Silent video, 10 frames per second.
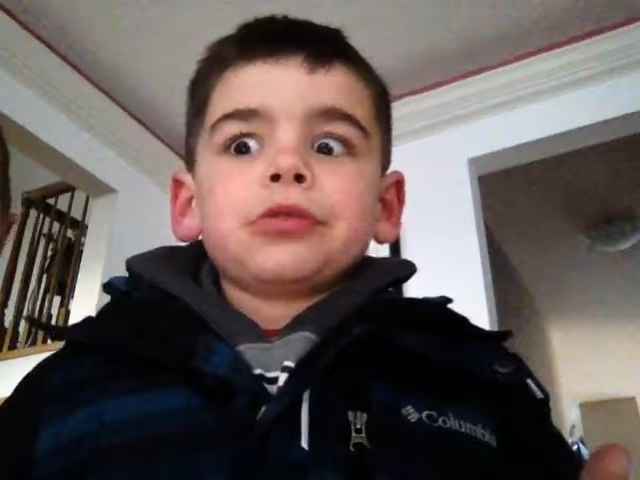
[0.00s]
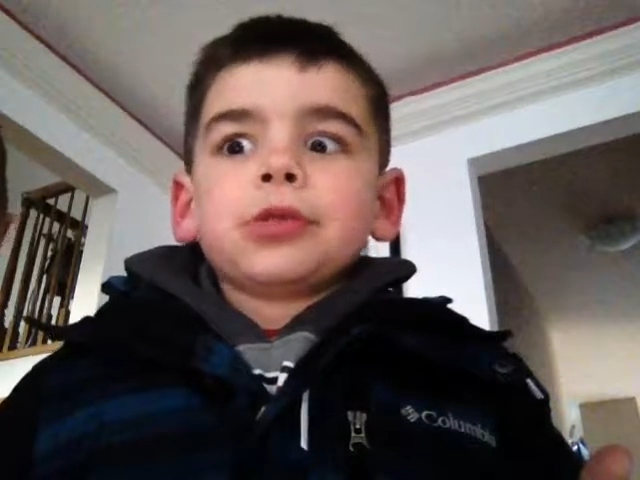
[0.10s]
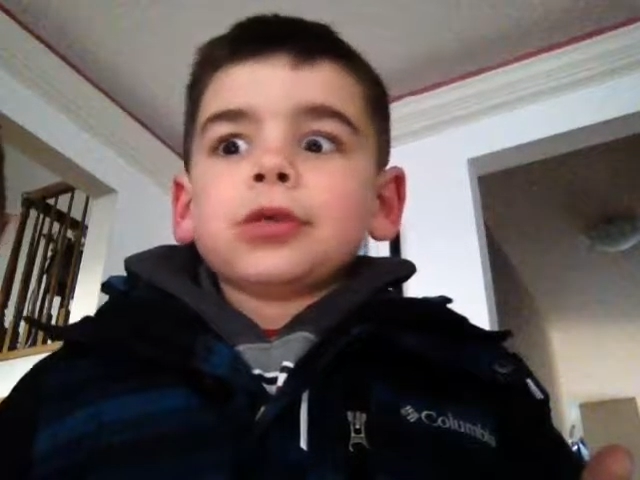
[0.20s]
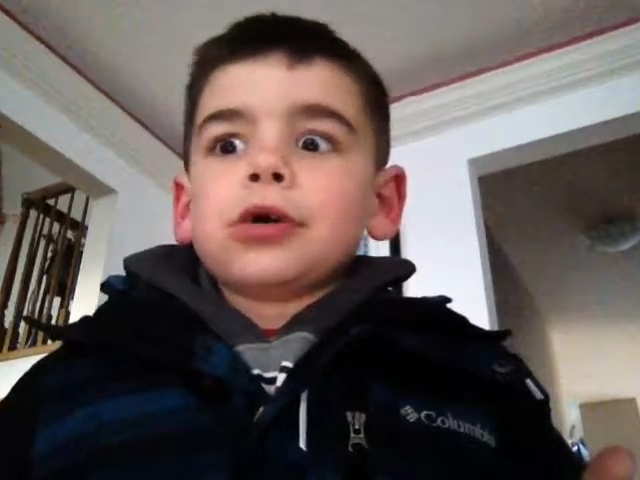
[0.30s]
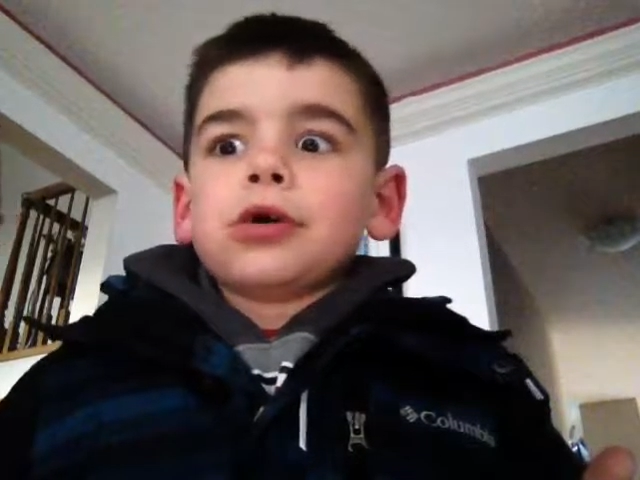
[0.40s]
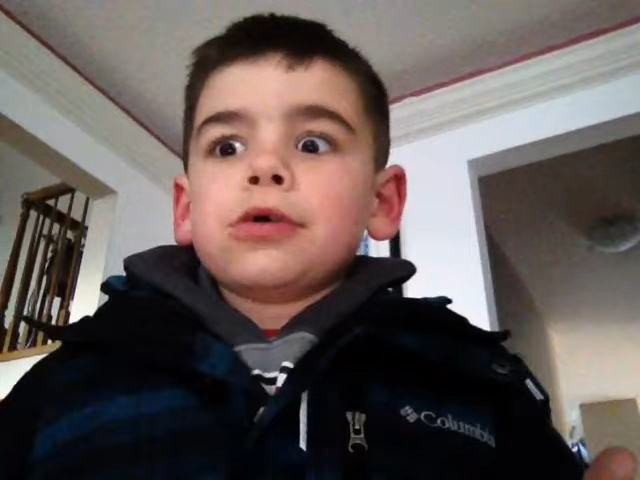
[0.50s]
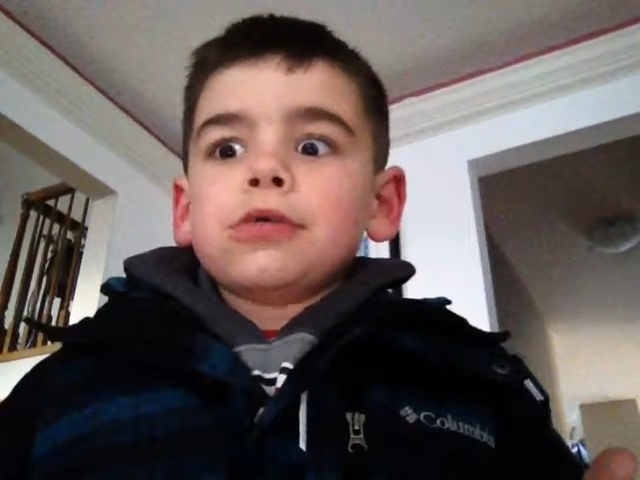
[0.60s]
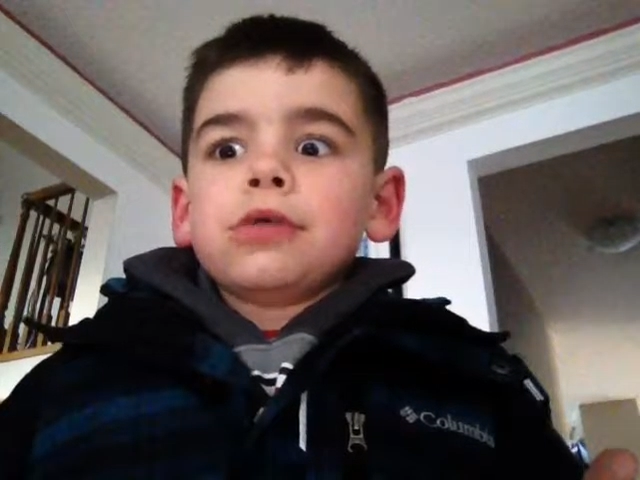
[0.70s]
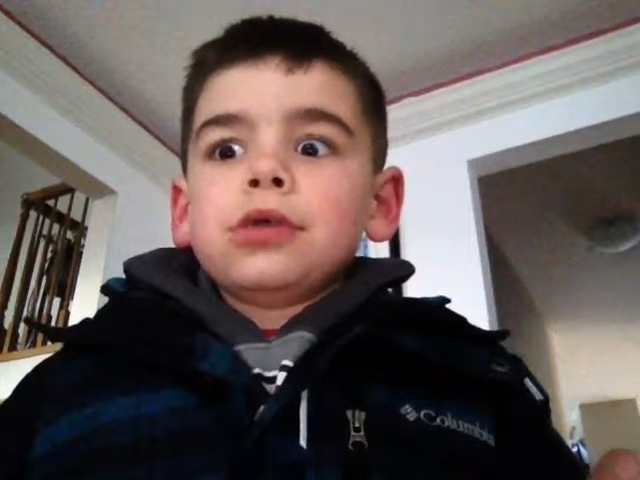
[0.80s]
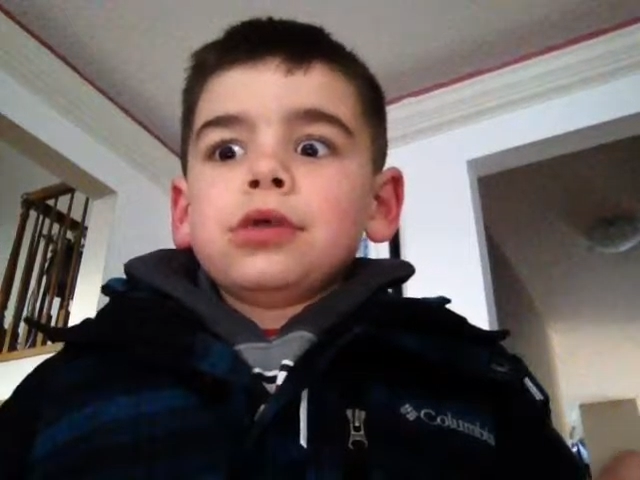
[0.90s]
So
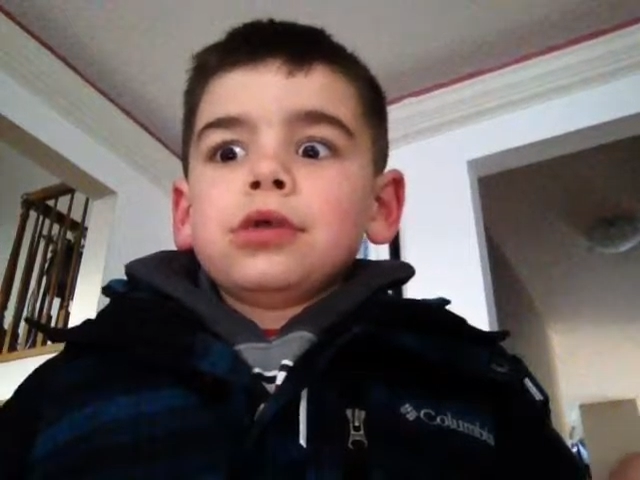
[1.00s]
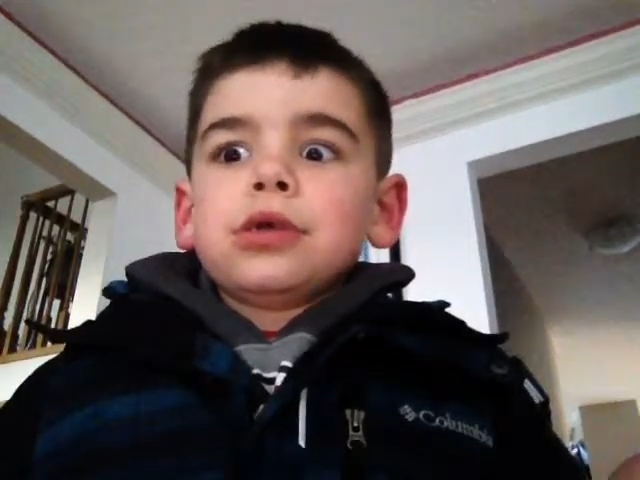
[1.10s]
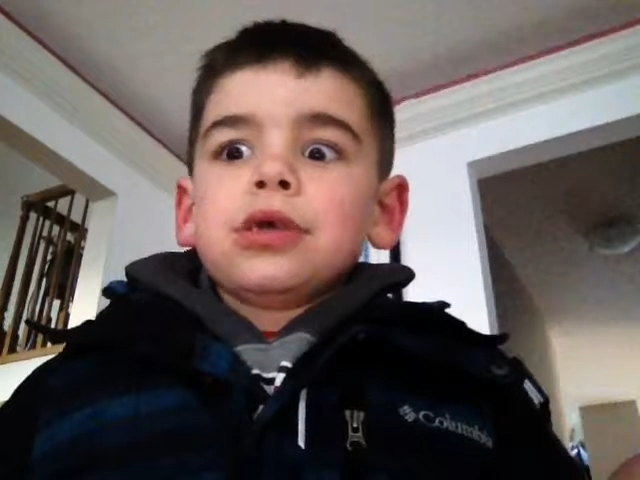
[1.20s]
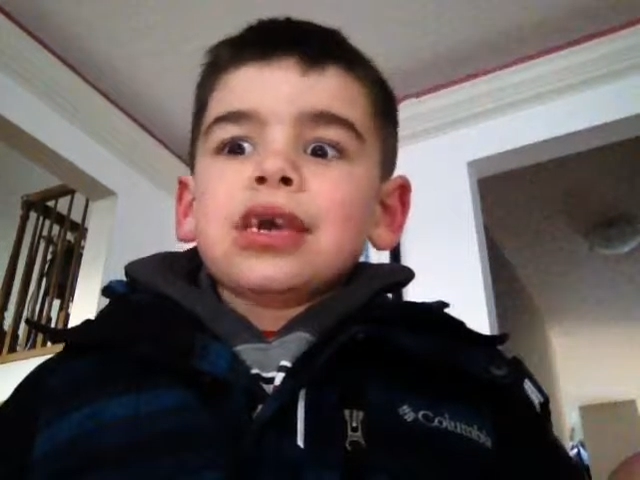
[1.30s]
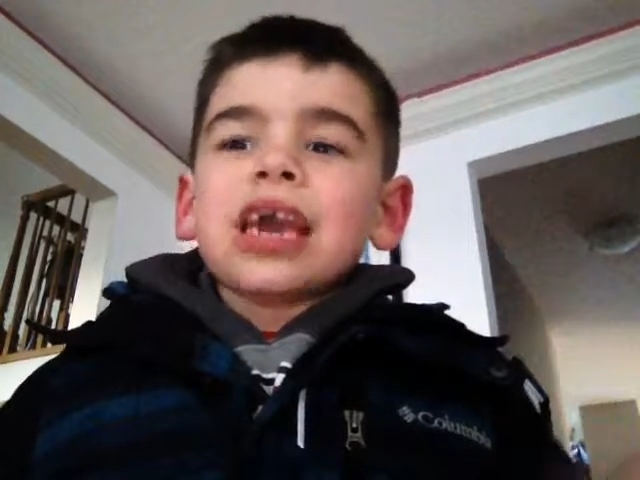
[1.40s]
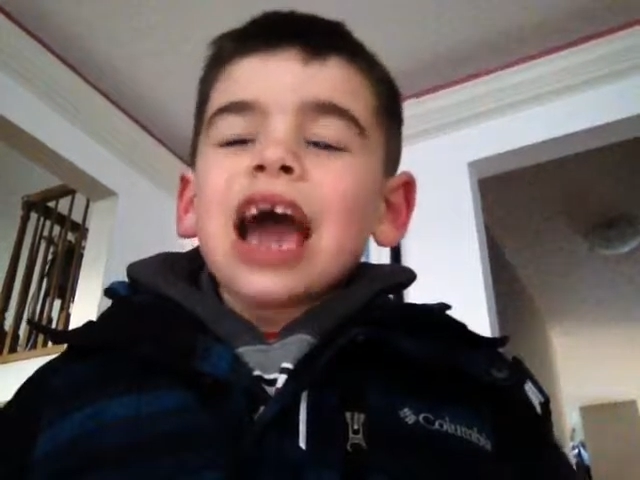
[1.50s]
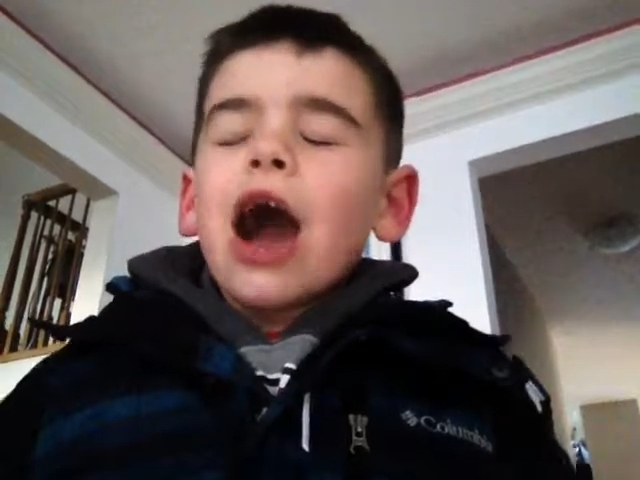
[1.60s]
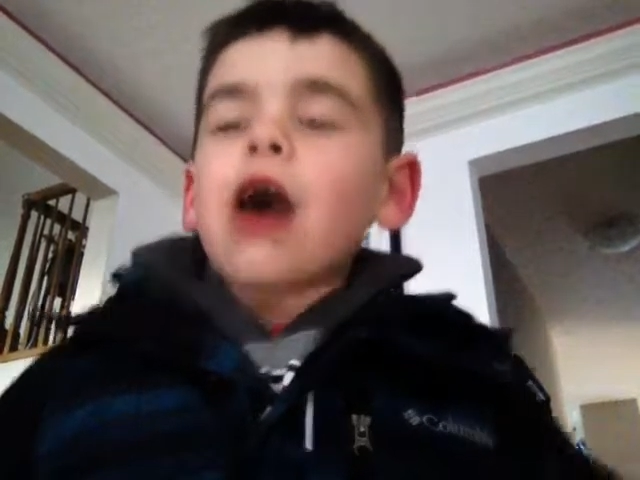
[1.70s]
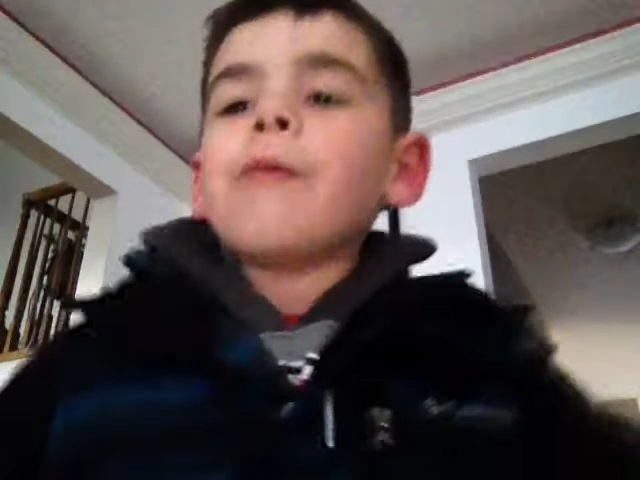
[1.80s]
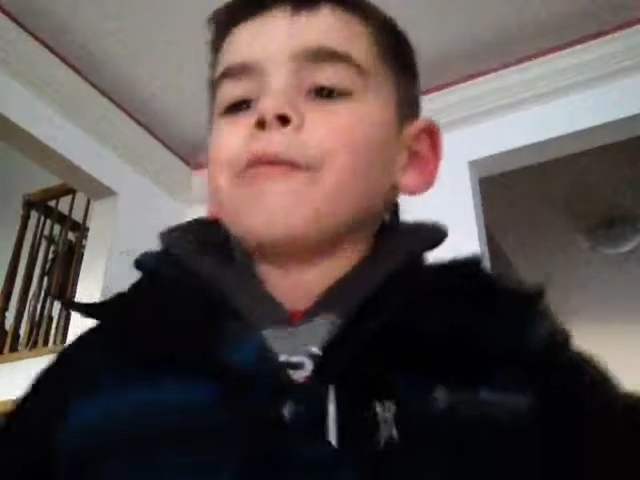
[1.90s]
yeah,
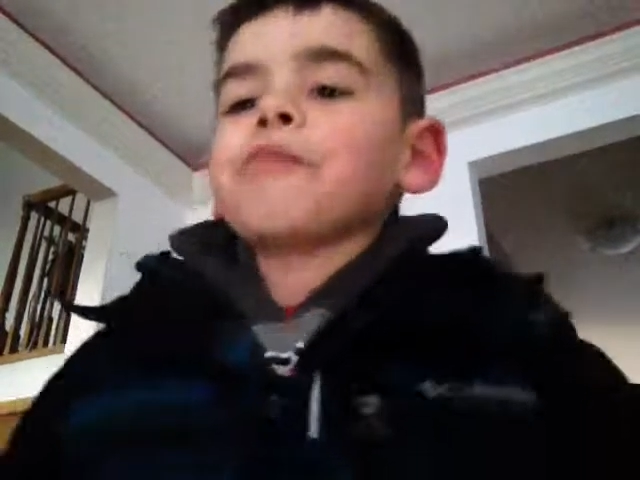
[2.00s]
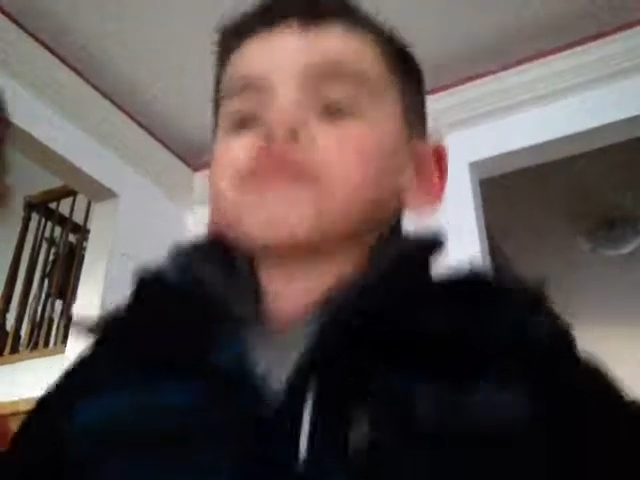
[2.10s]
um,